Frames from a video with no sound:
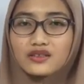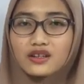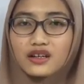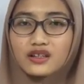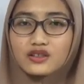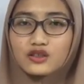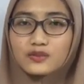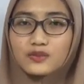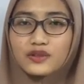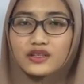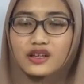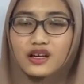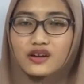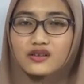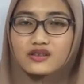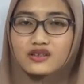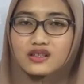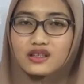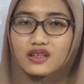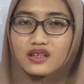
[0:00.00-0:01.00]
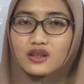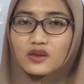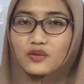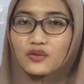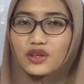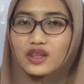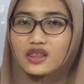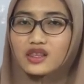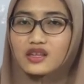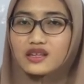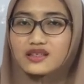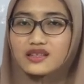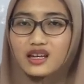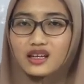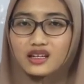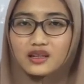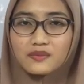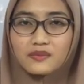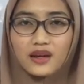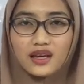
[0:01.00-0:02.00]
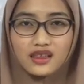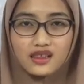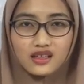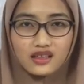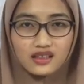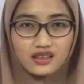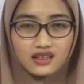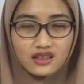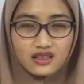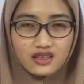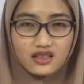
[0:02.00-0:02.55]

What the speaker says: try to pronounce it with the second method,